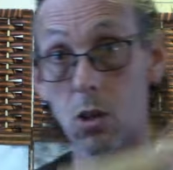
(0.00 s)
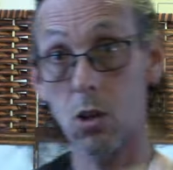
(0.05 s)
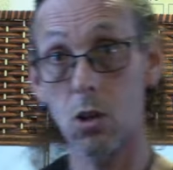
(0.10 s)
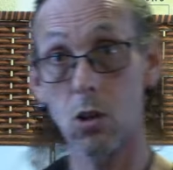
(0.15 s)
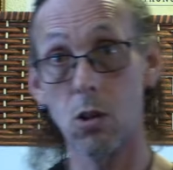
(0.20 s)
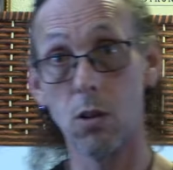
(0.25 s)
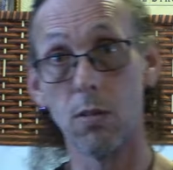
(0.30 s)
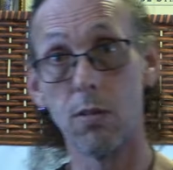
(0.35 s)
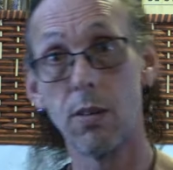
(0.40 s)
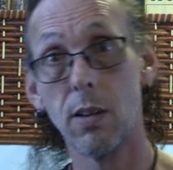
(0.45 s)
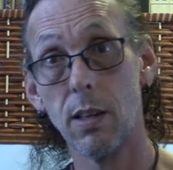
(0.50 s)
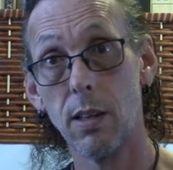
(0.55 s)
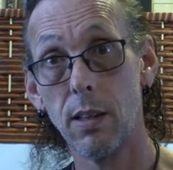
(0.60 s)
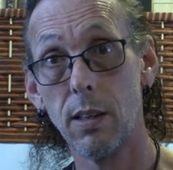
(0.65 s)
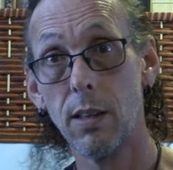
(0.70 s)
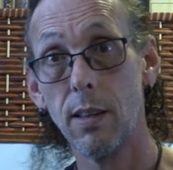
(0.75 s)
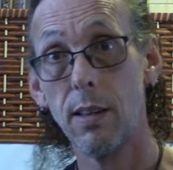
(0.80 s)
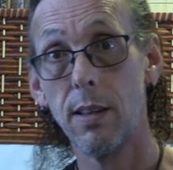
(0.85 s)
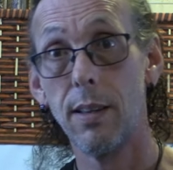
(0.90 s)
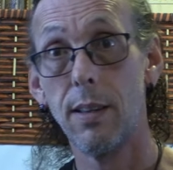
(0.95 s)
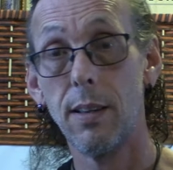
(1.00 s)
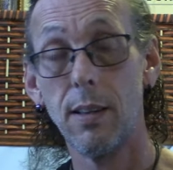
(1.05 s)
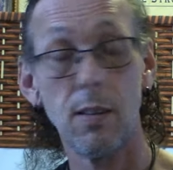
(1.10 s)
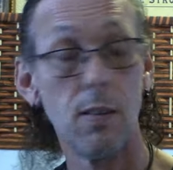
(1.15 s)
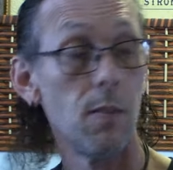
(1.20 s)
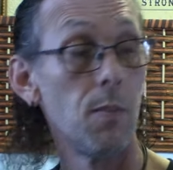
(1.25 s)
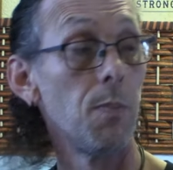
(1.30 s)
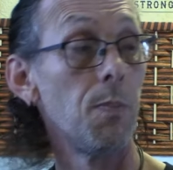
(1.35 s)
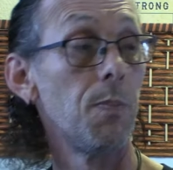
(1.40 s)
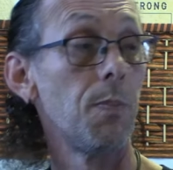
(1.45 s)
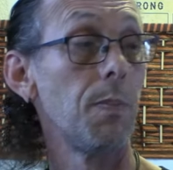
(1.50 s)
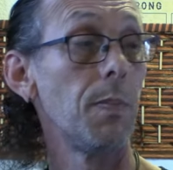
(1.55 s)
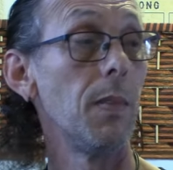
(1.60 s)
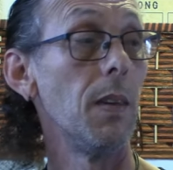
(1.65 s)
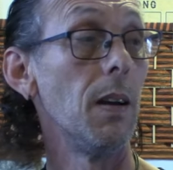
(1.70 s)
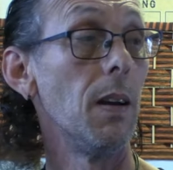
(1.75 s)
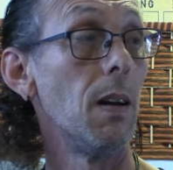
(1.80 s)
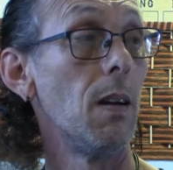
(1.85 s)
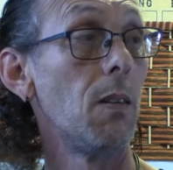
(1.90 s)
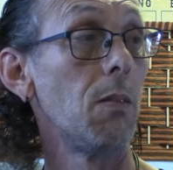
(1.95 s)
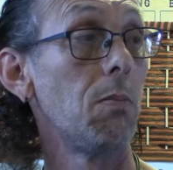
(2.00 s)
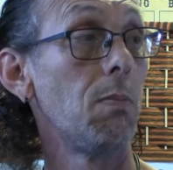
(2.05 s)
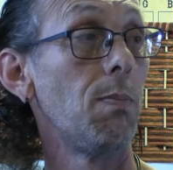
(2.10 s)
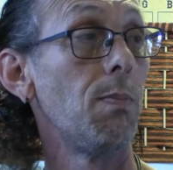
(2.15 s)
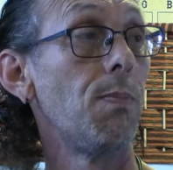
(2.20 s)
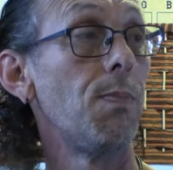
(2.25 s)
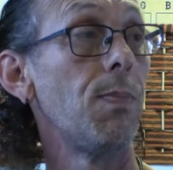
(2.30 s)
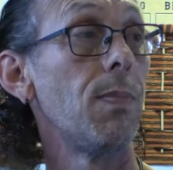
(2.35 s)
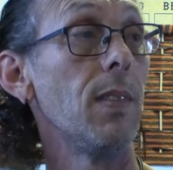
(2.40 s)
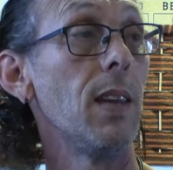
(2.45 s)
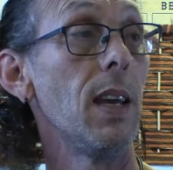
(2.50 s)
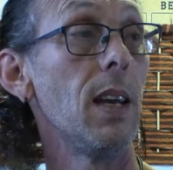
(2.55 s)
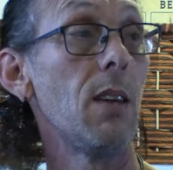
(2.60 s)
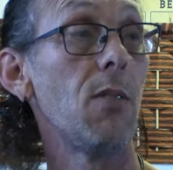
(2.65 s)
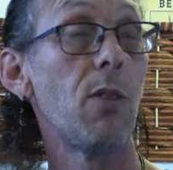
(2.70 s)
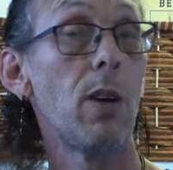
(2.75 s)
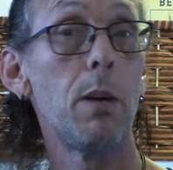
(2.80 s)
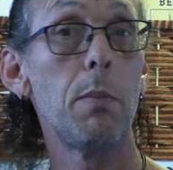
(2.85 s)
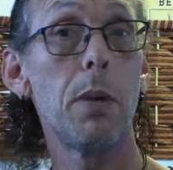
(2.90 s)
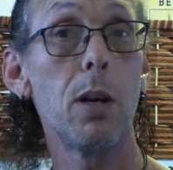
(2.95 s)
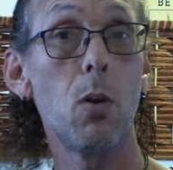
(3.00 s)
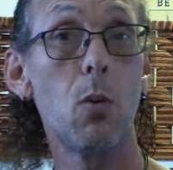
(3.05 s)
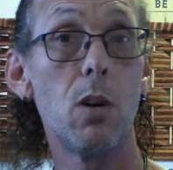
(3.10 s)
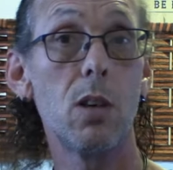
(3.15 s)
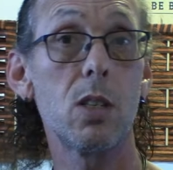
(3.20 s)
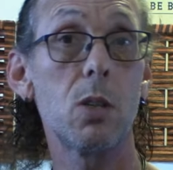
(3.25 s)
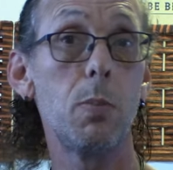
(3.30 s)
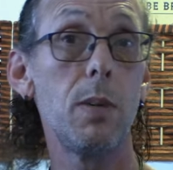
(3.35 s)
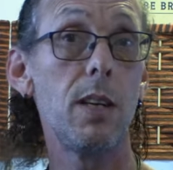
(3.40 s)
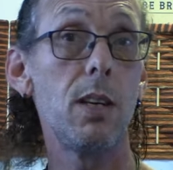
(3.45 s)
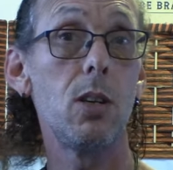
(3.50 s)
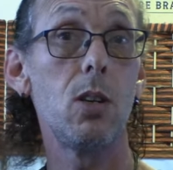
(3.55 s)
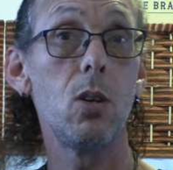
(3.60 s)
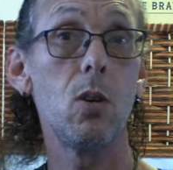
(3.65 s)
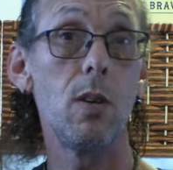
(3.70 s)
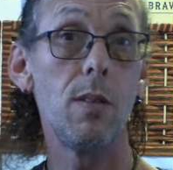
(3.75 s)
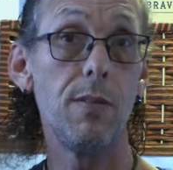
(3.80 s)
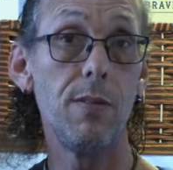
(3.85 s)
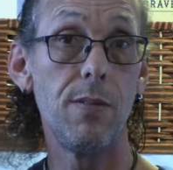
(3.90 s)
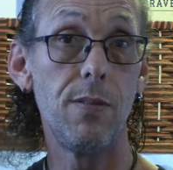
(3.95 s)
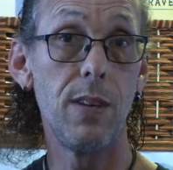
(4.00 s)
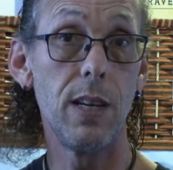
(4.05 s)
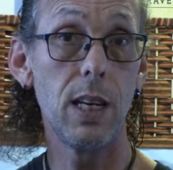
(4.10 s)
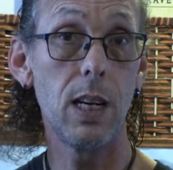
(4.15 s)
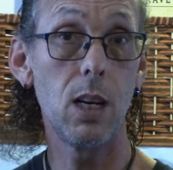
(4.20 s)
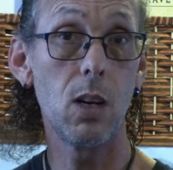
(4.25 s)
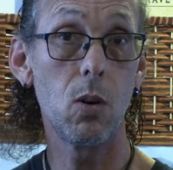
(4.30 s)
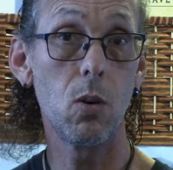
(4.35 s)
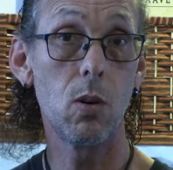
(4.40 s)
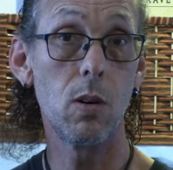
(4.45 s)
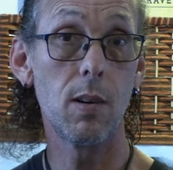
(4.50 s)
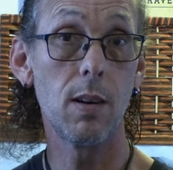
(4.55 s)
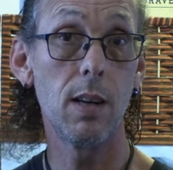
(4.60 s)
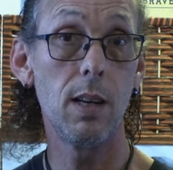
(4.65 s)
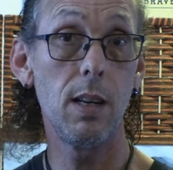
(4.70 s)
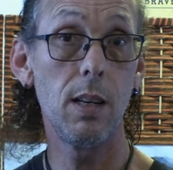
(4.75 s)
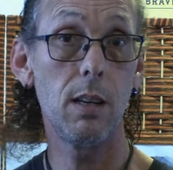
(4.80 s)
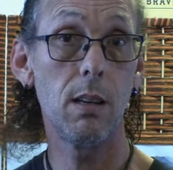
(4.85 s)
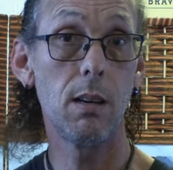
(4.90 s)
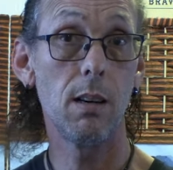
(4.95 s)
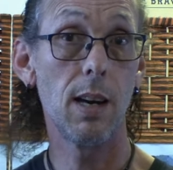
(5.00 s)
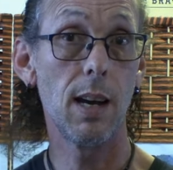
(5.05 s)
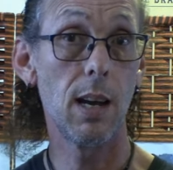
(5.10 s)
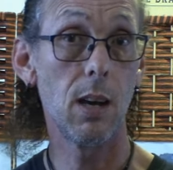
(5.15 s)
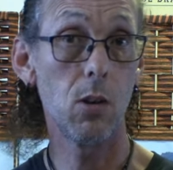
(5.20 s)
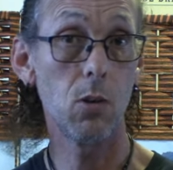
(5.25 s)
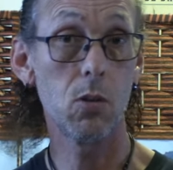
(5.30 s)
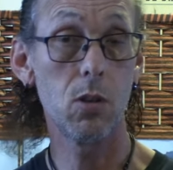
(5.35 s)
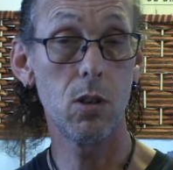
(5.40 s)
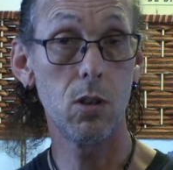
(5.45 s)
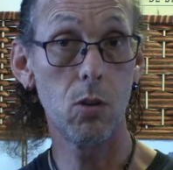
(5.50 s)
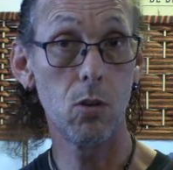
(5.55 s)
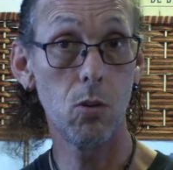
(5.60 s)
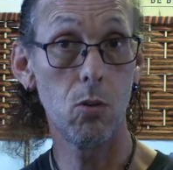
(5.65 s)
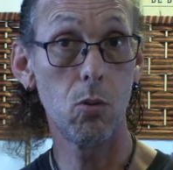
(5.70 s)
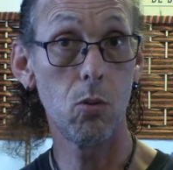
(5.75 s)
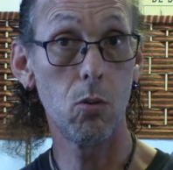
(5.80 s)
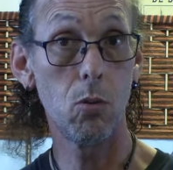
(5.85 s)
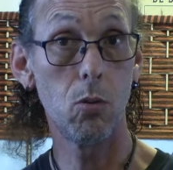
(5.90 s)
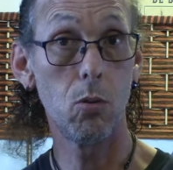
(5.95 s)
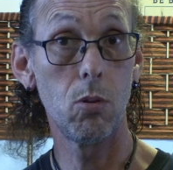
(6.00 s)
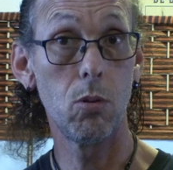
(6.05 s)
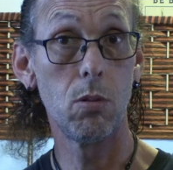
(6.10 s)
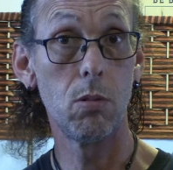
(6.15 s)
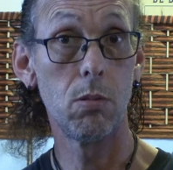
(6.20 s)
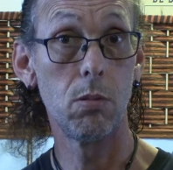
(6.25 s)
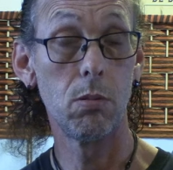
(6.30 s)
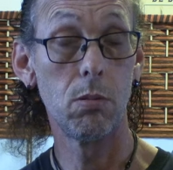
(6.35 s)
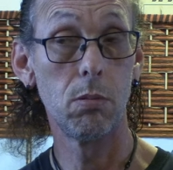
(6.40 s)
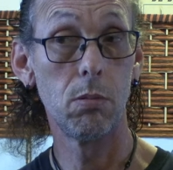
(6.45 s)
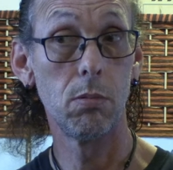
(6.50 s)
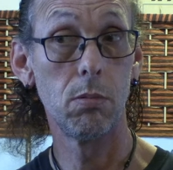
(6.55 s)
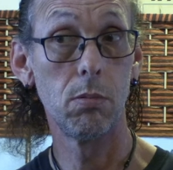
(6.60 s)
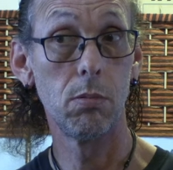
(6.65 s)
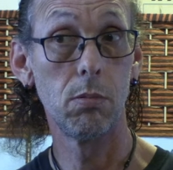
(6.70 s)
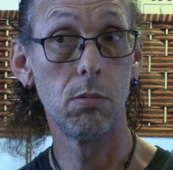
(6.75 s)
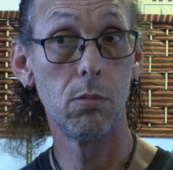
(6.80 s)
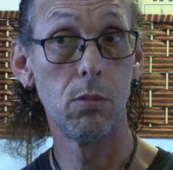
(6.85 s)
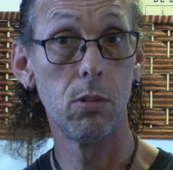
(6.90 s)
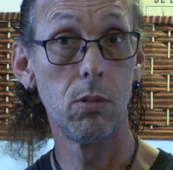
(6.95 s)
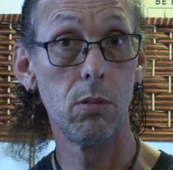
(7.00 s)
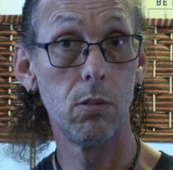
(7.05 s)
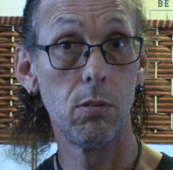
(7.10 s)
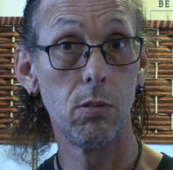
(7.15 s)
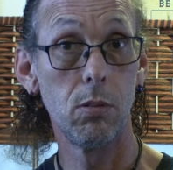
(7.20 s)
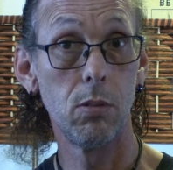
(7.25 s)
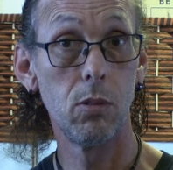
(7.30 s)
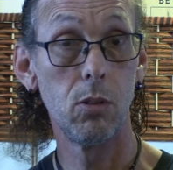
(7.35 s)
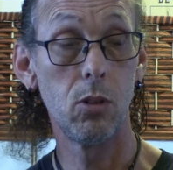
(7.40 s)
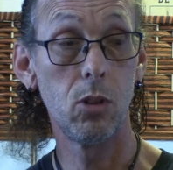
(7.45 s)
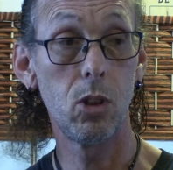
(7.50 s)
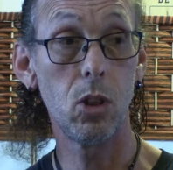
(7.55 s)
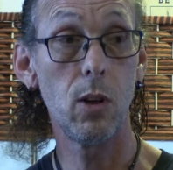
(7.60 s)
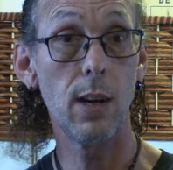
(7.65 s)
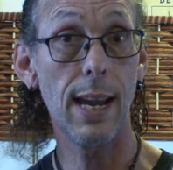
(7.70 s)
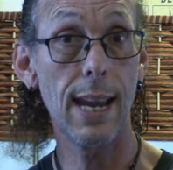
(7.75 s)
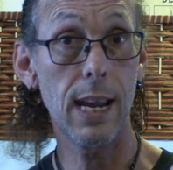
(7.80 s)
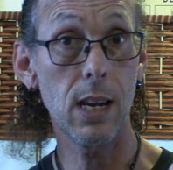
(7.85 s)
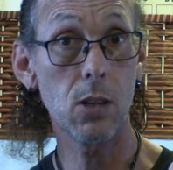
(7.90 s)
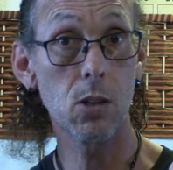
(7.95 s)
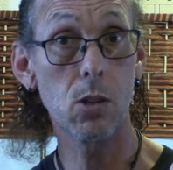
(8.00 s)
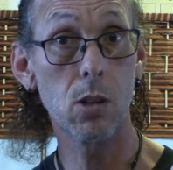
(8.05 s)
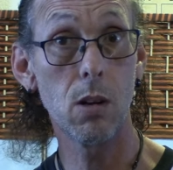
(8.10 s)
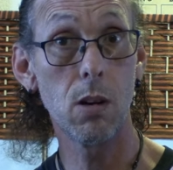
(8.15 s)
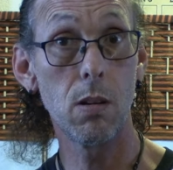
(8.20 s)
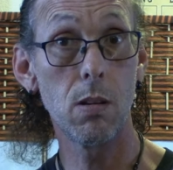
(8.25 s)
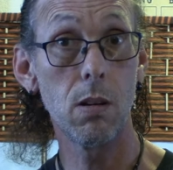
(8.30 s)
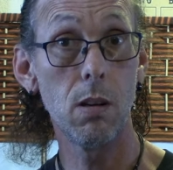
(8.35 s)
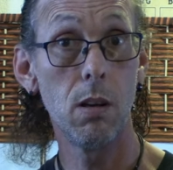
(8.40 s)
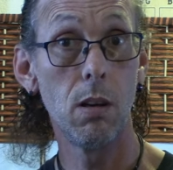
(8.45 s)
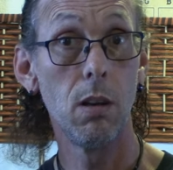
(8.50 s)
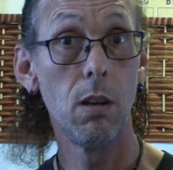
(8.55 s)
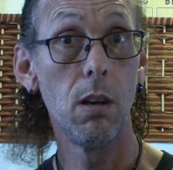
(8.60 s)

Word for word: curve. You know? And if anybody wants me to do a video on it, how to do it hands-on.